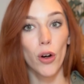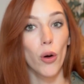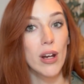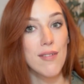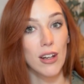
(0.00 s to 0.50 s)
or
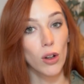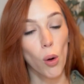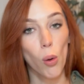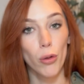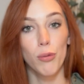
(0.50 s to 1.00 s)
even
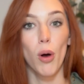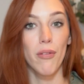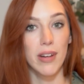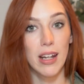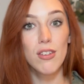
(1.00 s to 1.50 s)
gold
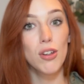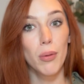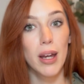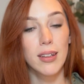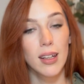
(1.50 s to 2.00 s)
woven into
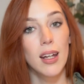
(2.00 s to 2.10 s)
it